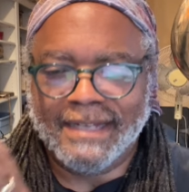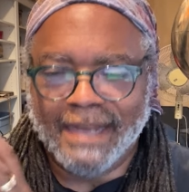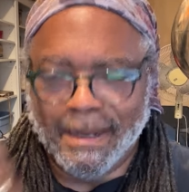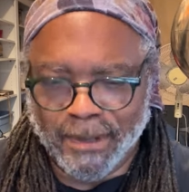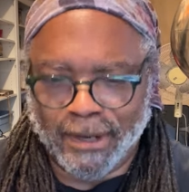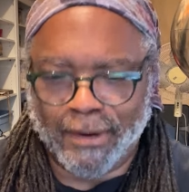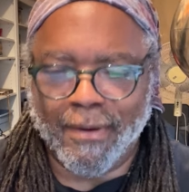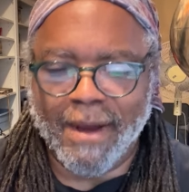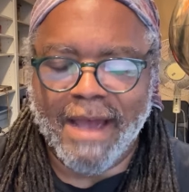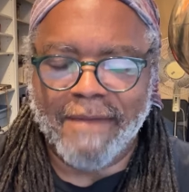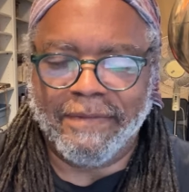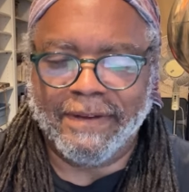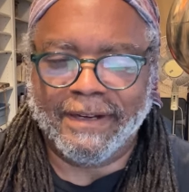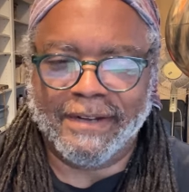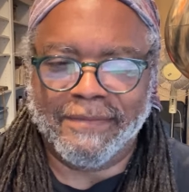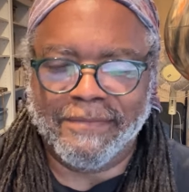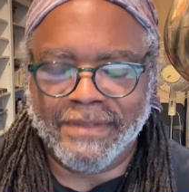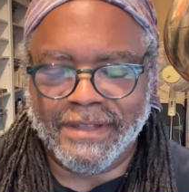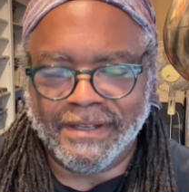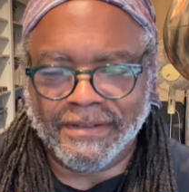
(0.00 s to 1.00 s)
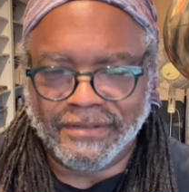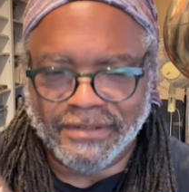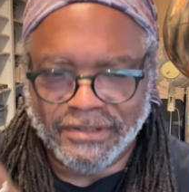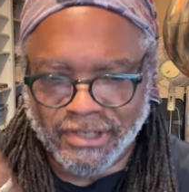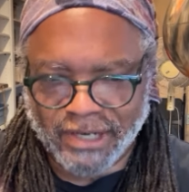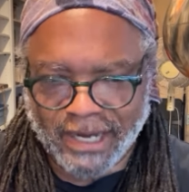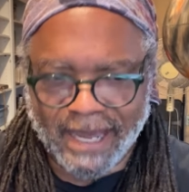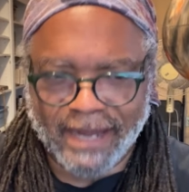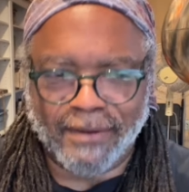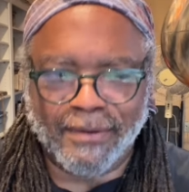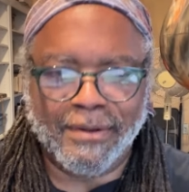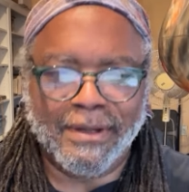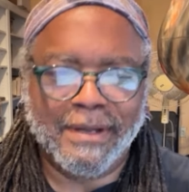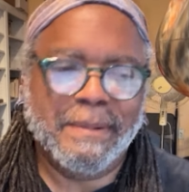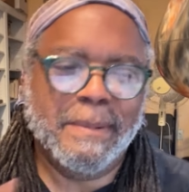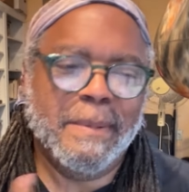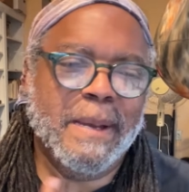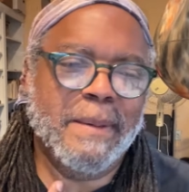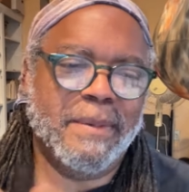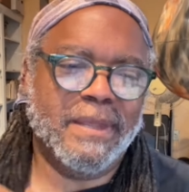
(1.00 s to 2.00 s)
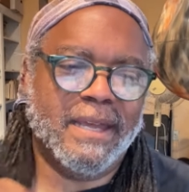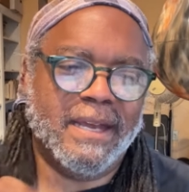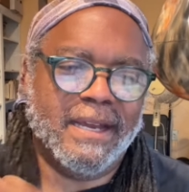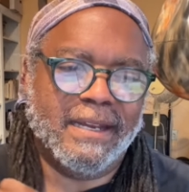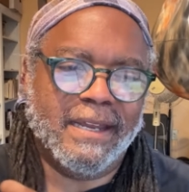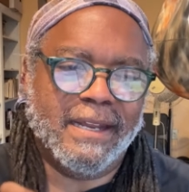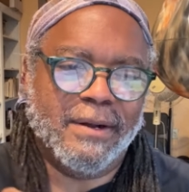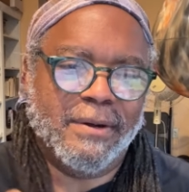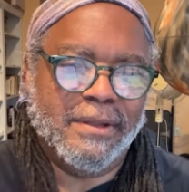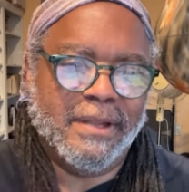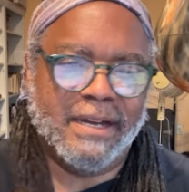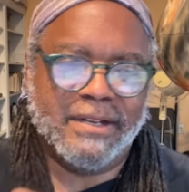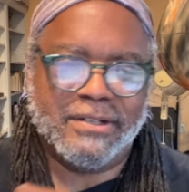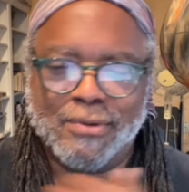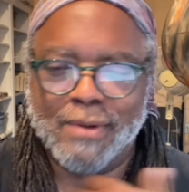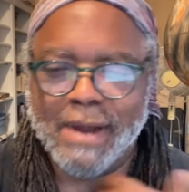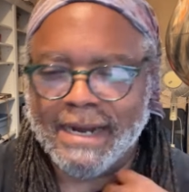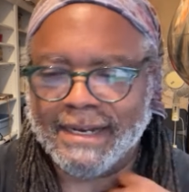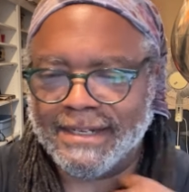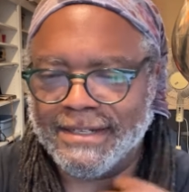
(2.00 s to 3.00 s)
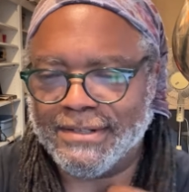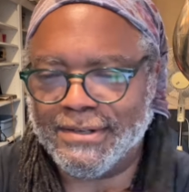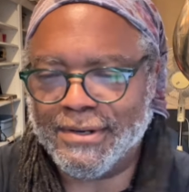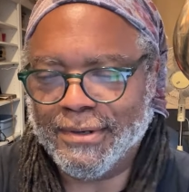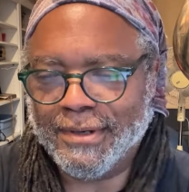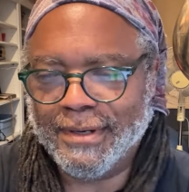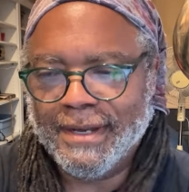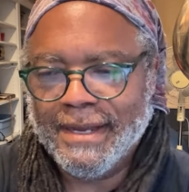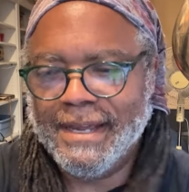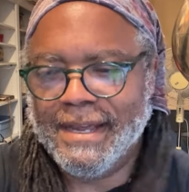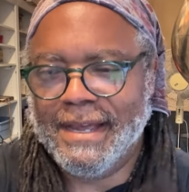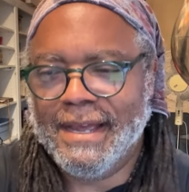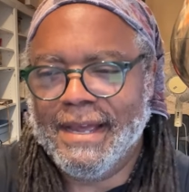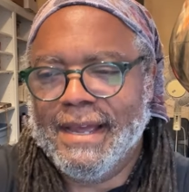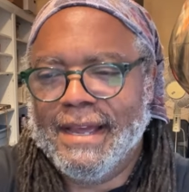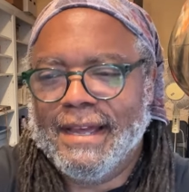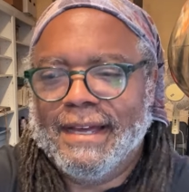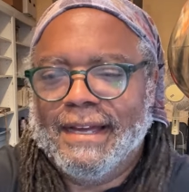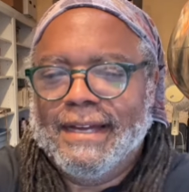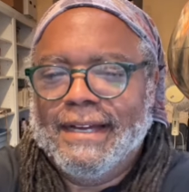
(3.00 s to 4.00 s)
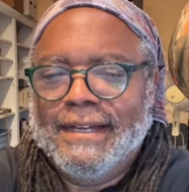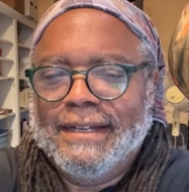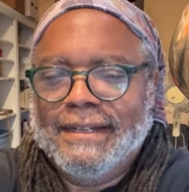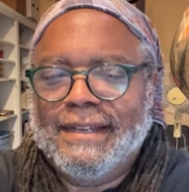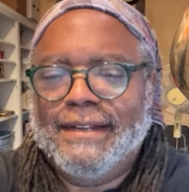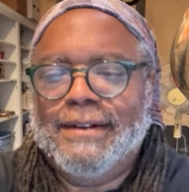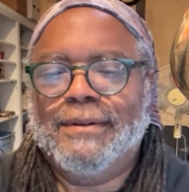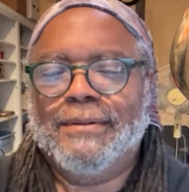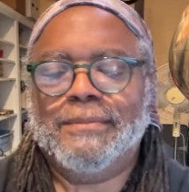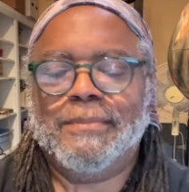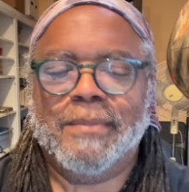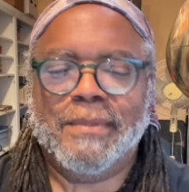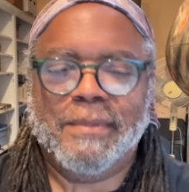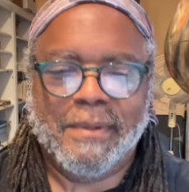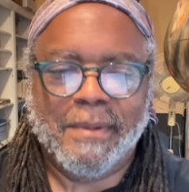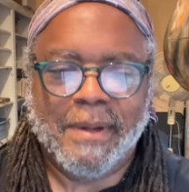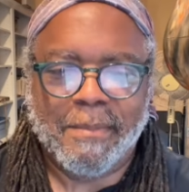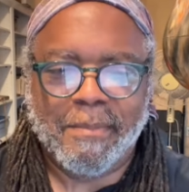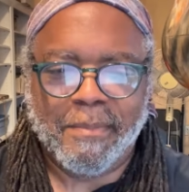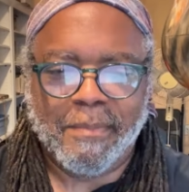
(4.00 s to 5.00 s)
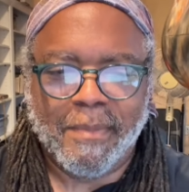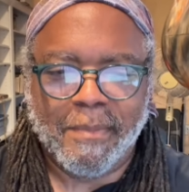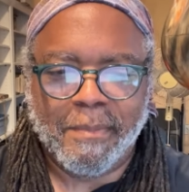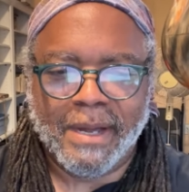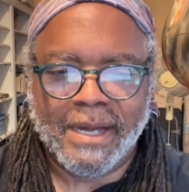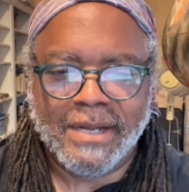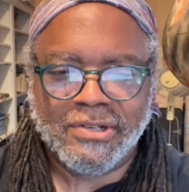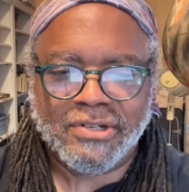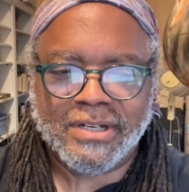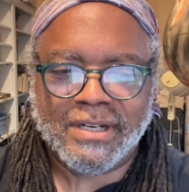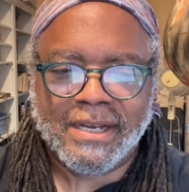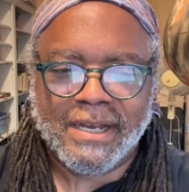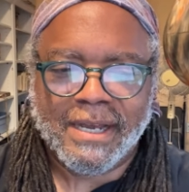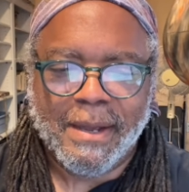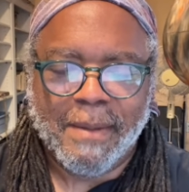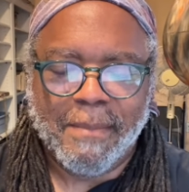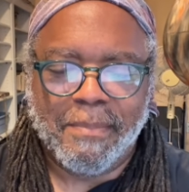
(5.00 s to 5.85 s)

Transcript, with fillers: the demographic of the channel, and maybe they you know attract a certain uh, you know a bunch.